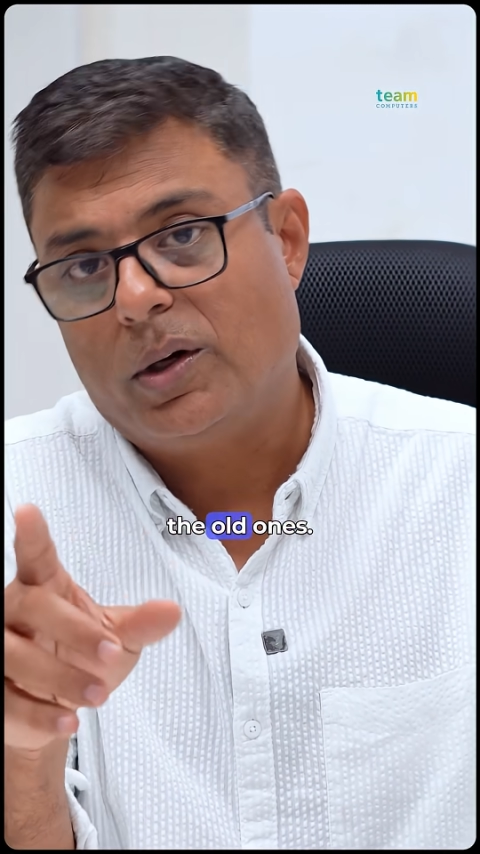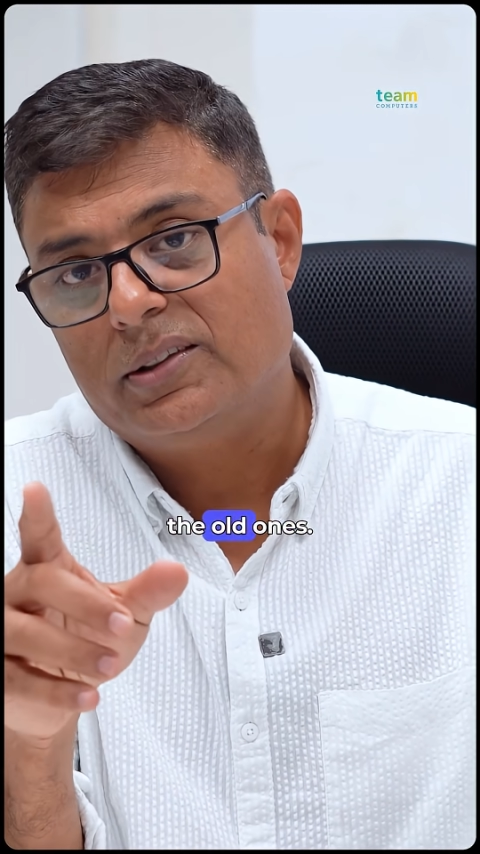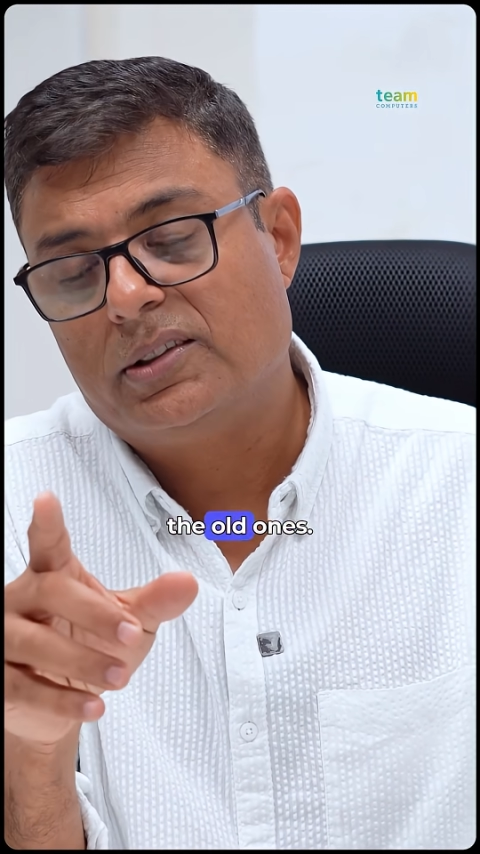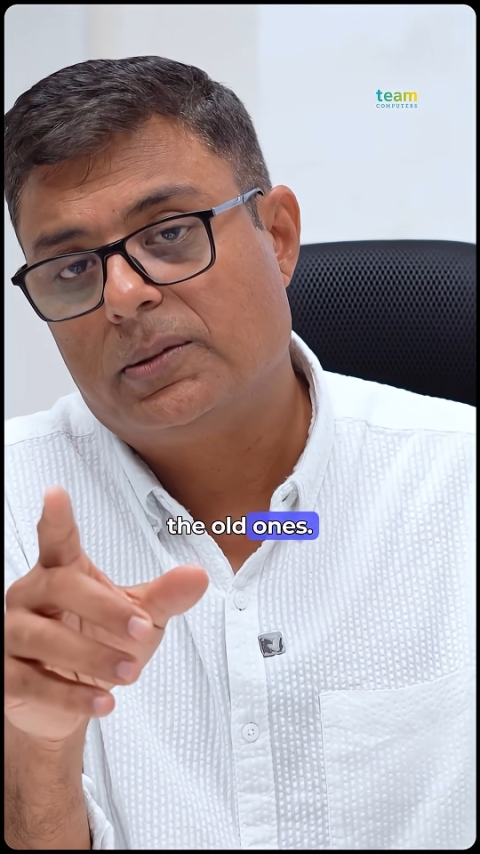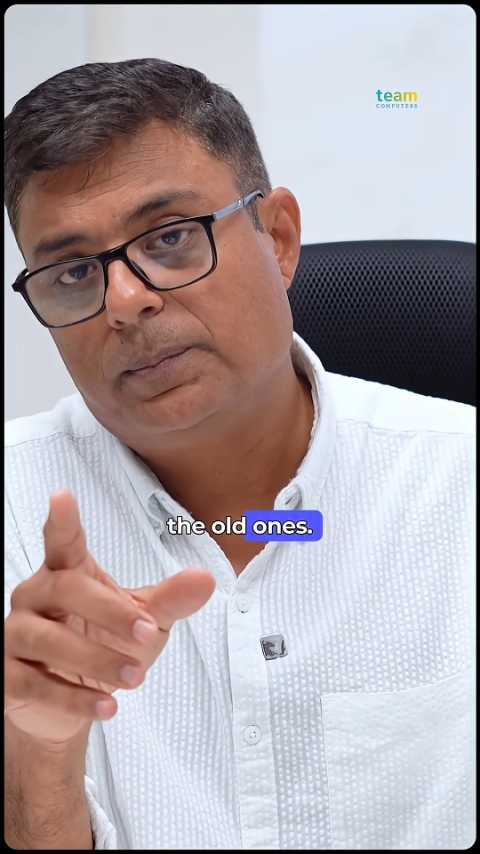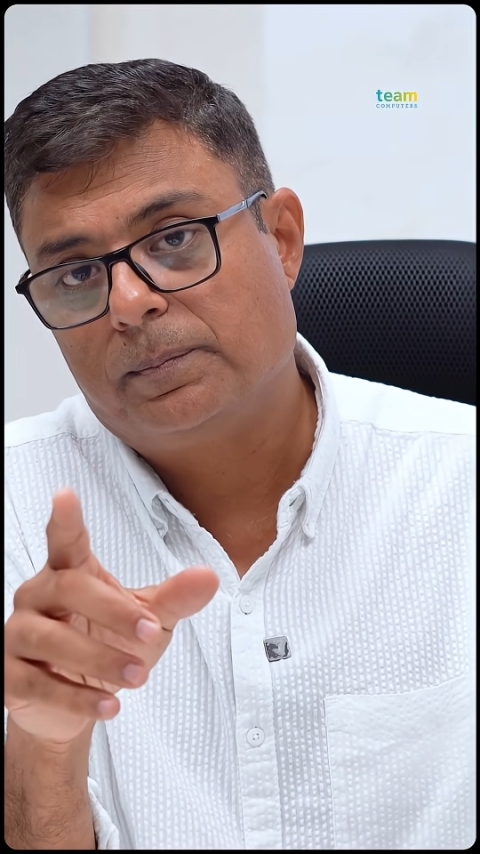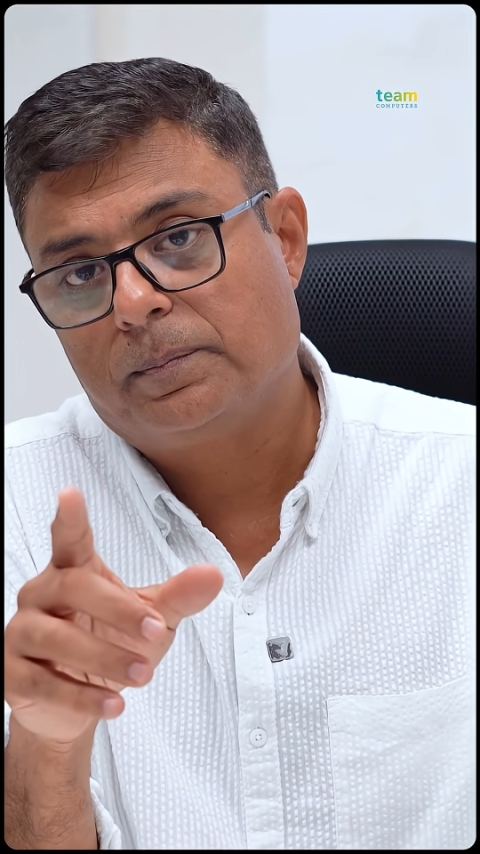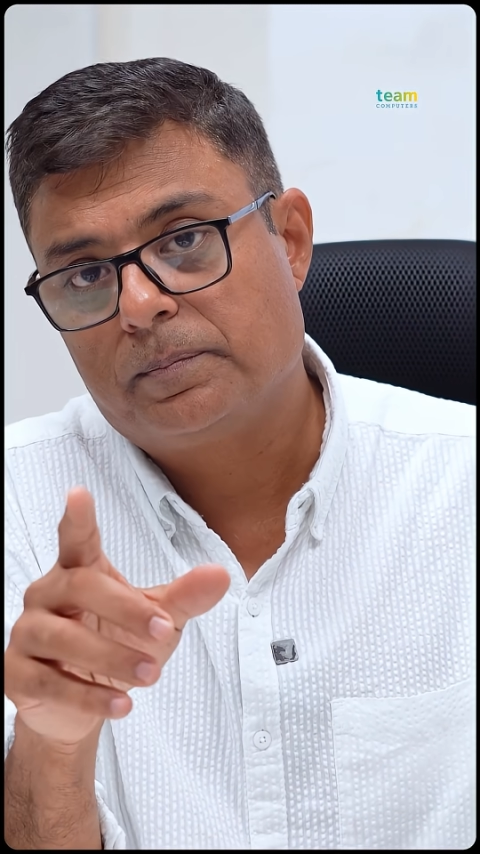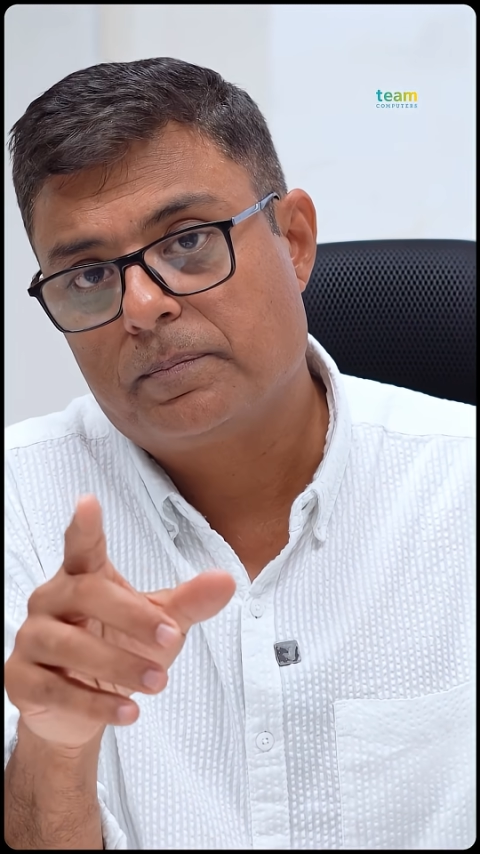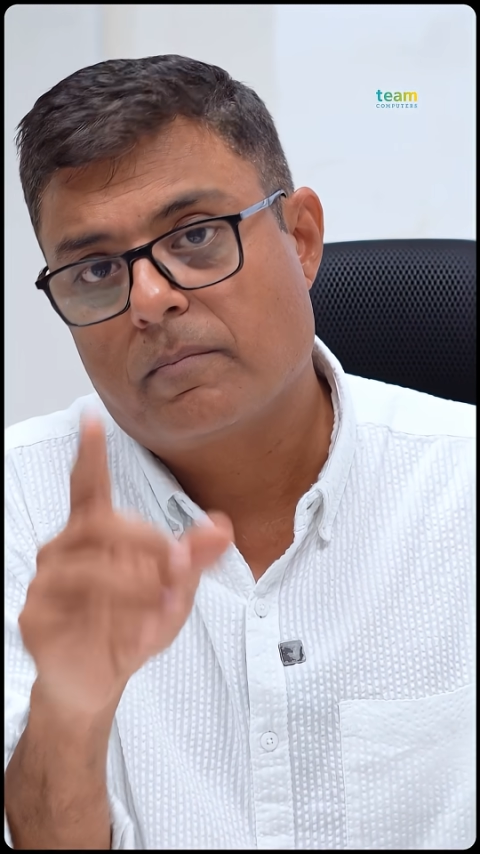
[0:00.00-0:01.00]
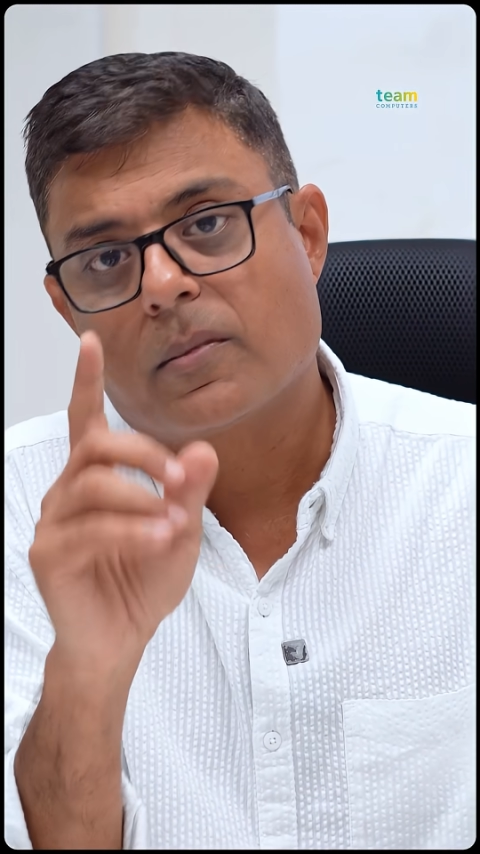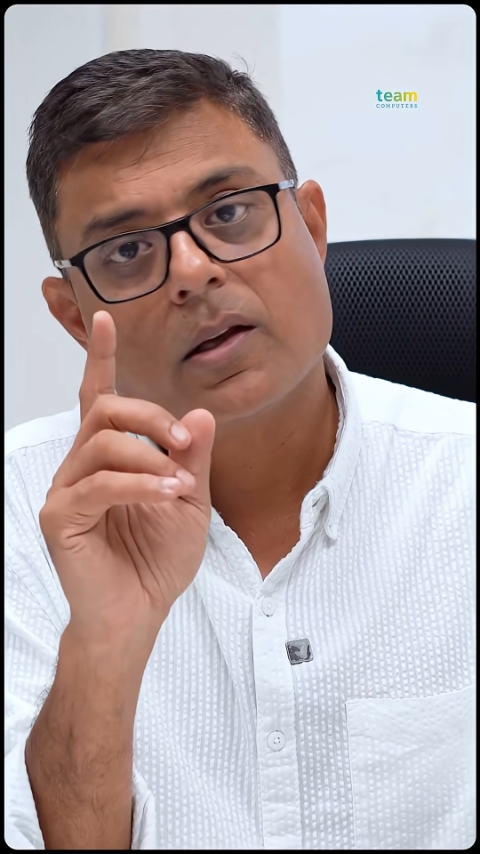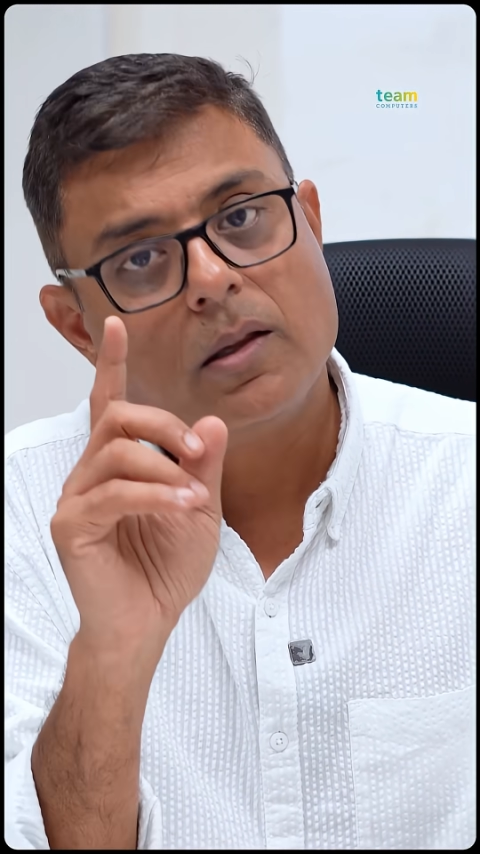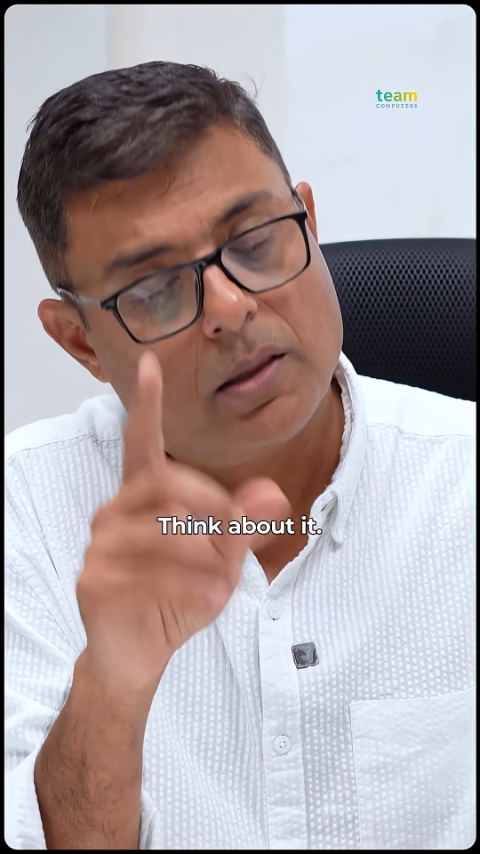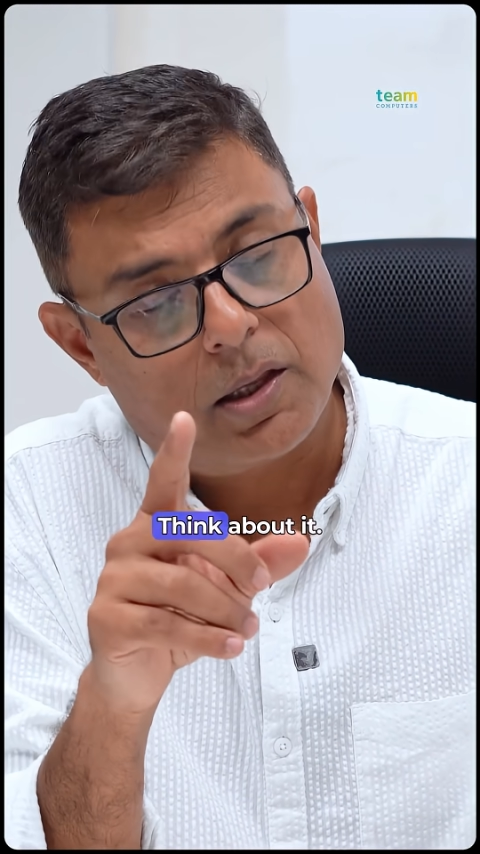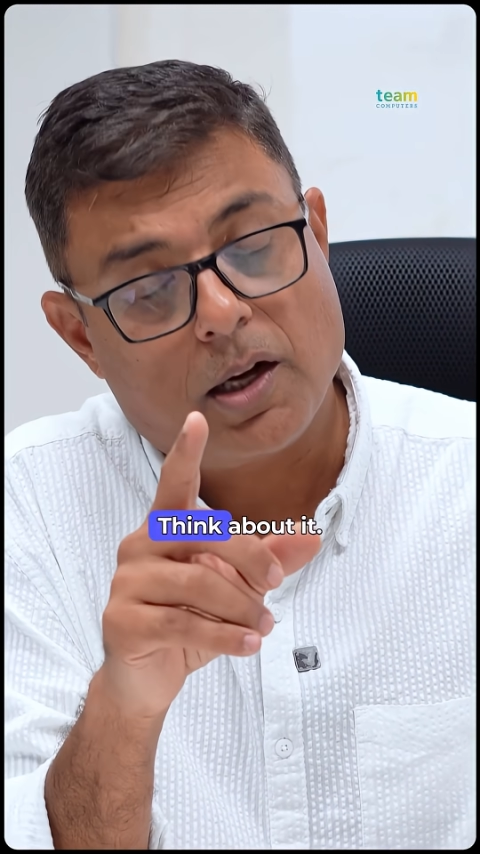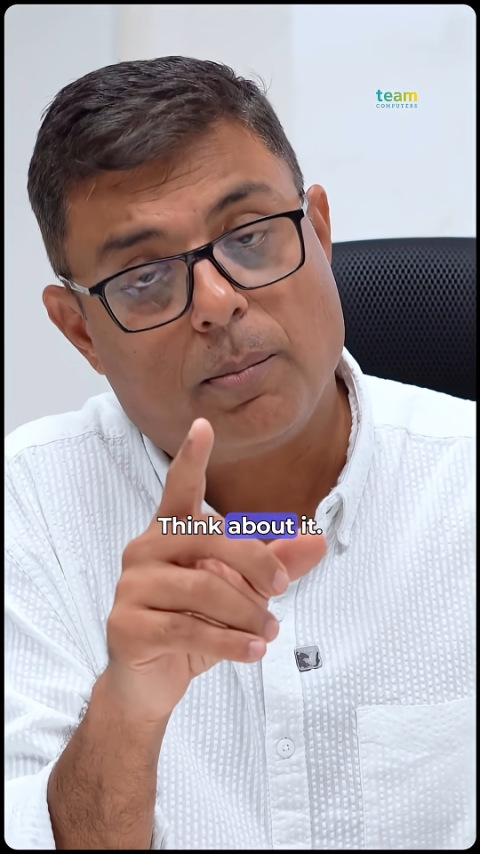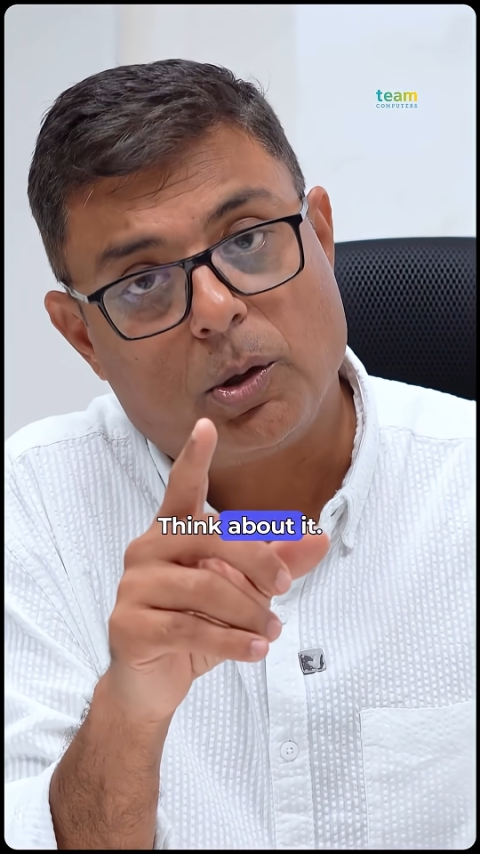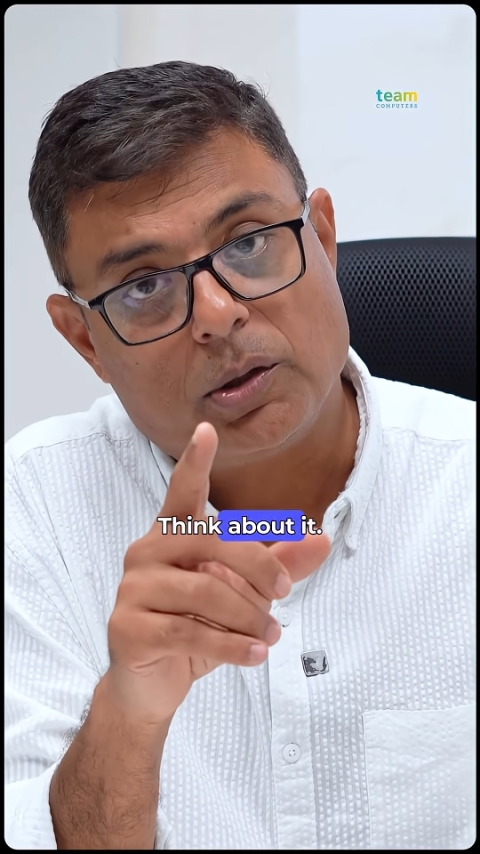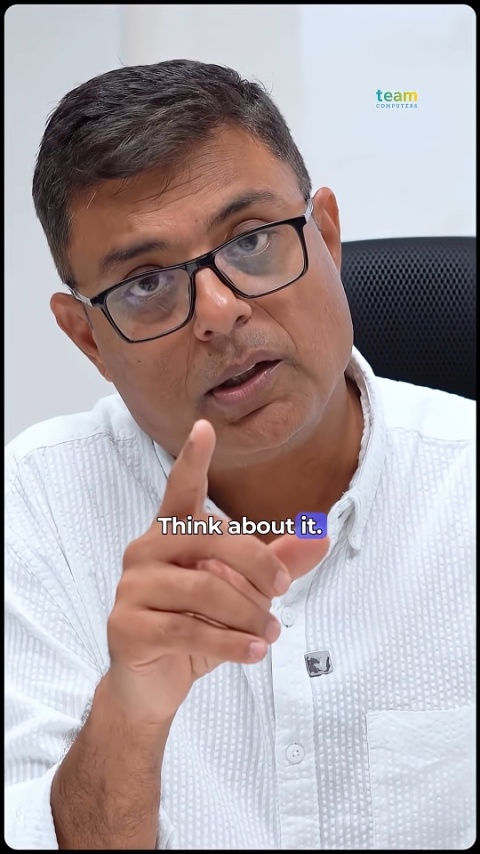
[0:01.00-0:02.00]
ones. Think
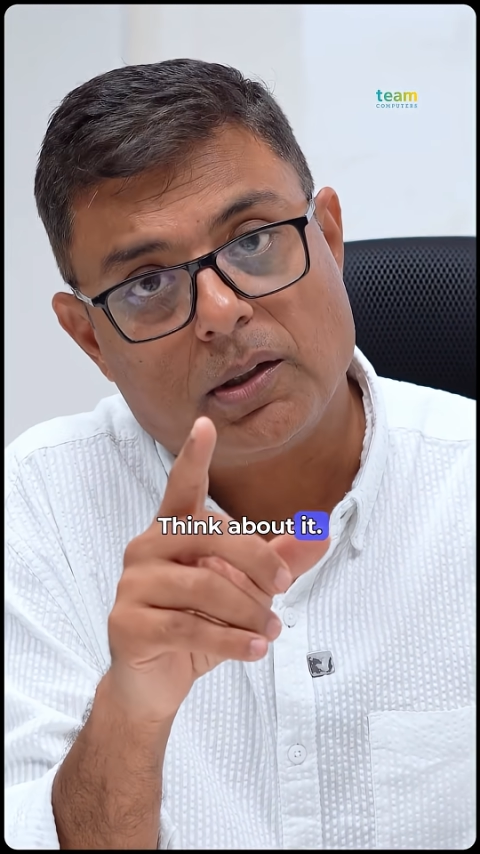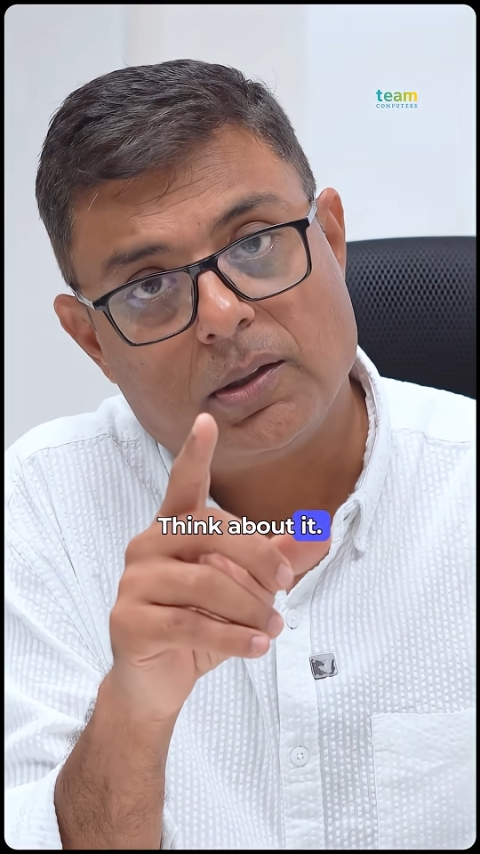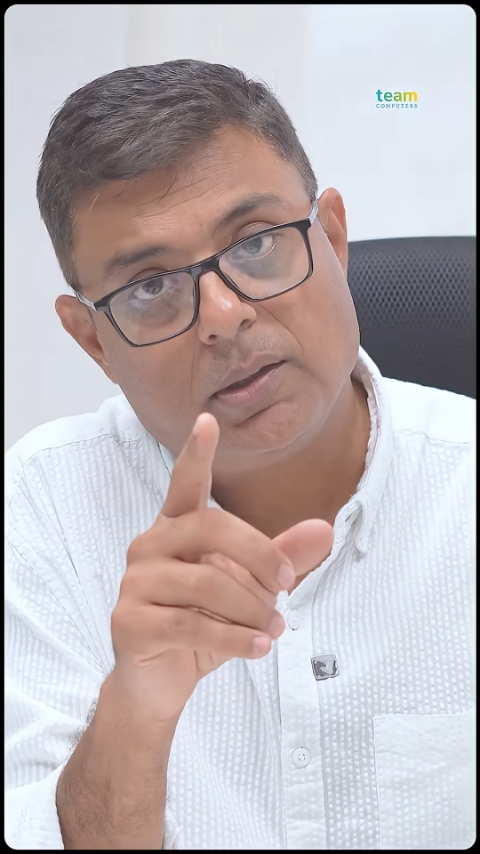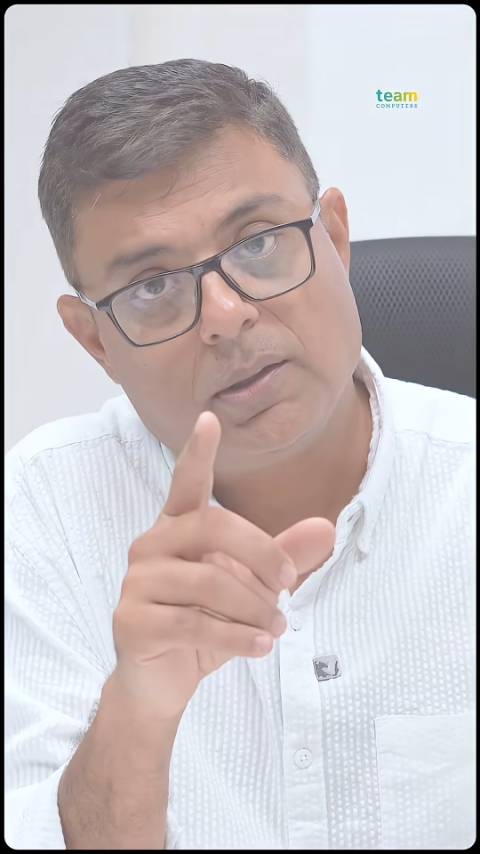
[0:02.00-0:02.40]
about it.